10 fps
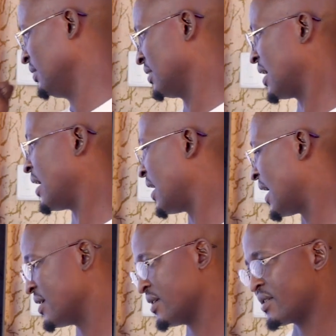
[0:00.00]
say,
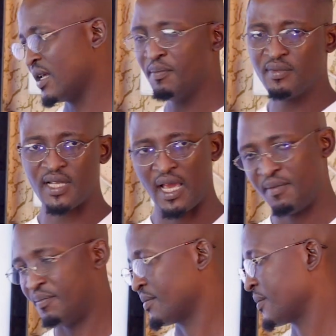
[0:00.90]
at the same
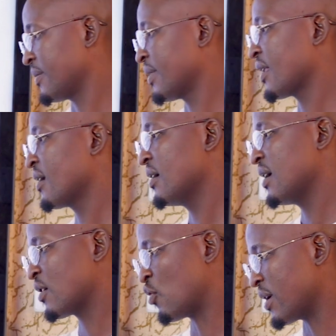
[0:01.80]
time,
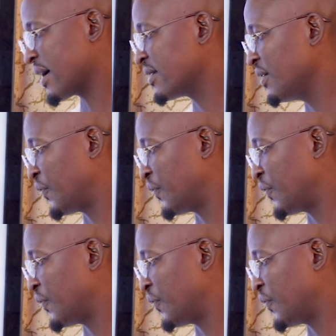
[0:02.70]
correctly